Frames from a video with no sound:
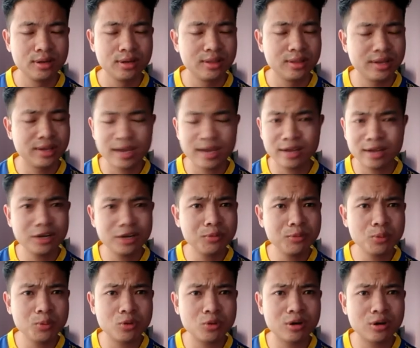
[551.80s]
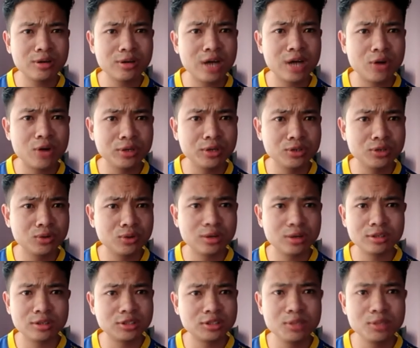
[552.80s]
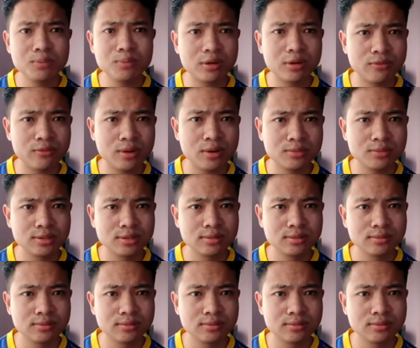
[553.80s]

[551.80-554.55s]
They cannot be broken down into other simpler forms.